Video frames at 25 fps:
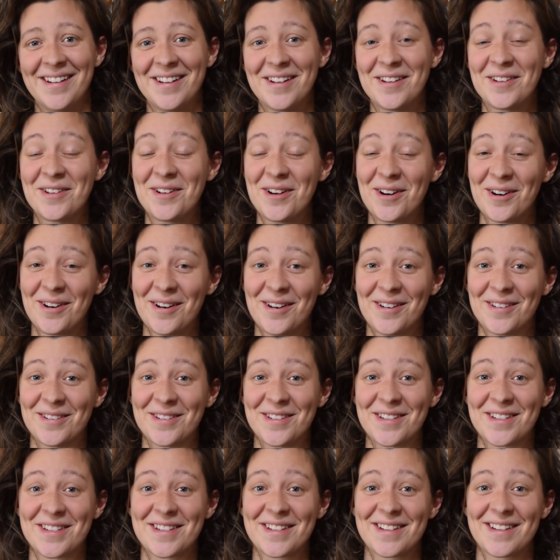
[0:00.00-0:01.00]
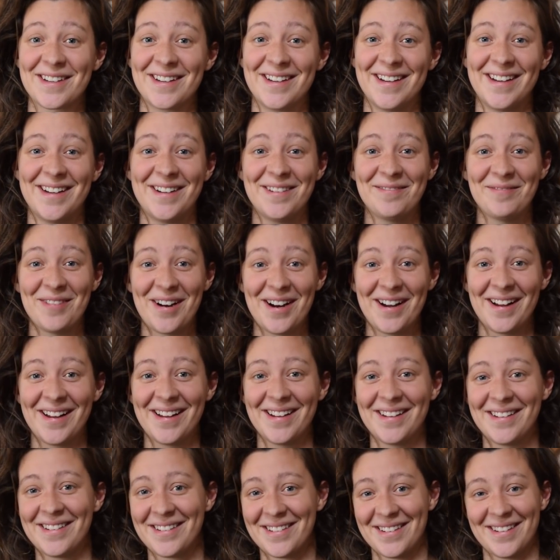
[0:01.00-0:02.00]
euros
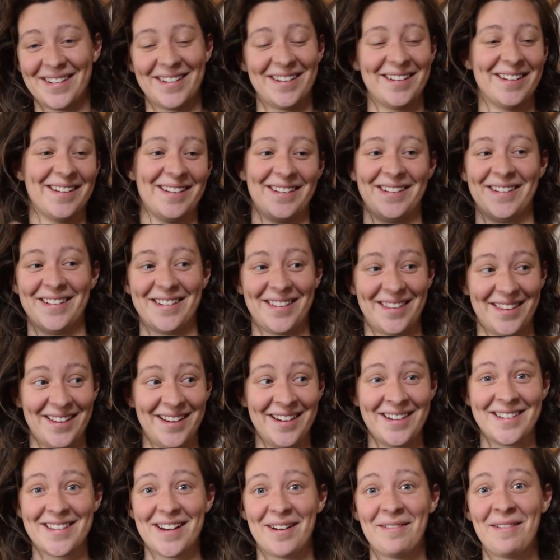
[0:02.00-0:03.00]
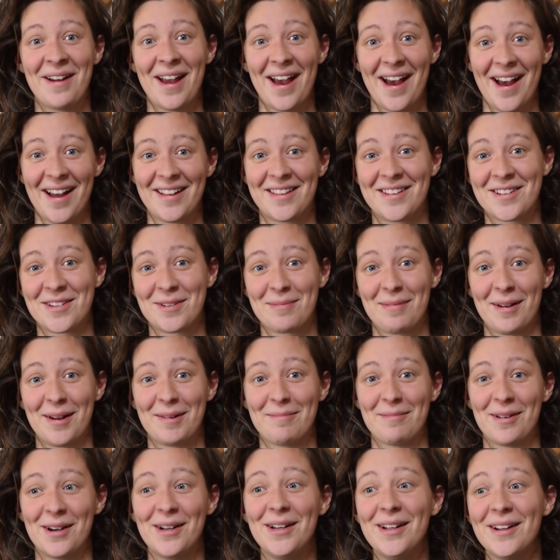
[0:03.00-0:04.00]
in things that we had to spend
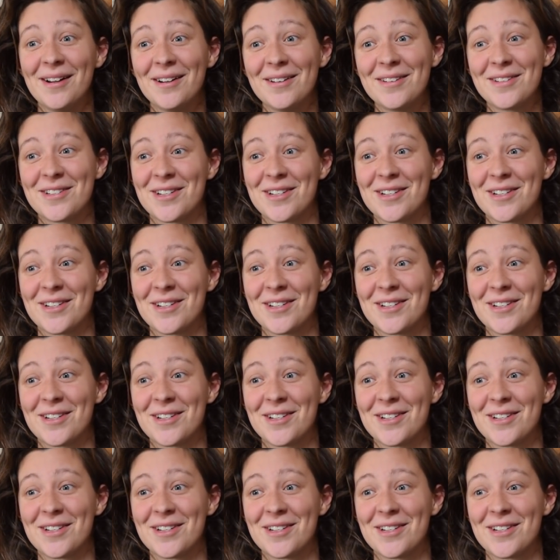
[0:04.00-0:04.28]
money on.